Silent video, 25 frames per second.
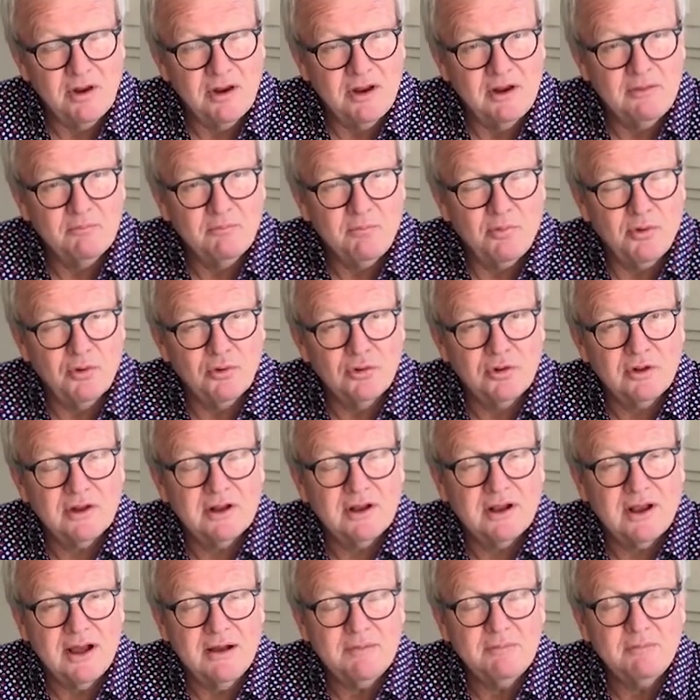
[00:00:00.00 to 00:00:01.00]

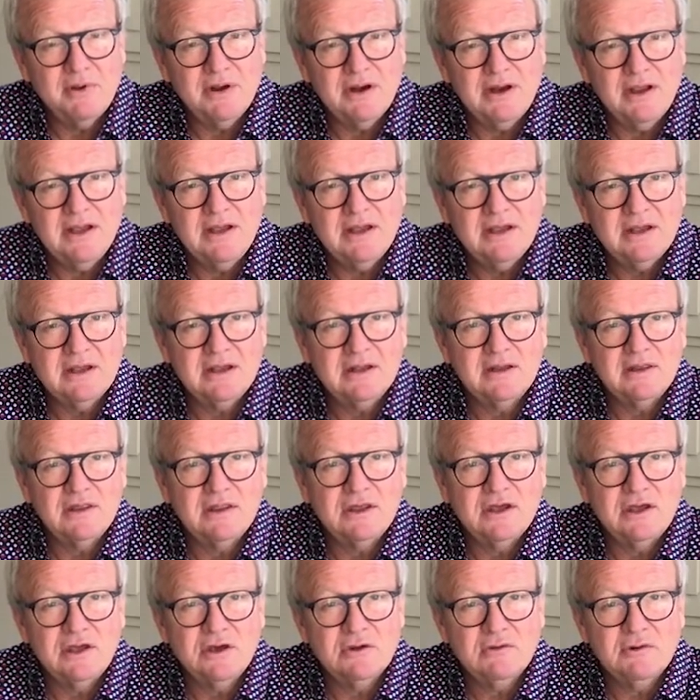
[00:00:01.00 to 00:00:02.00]
import company in the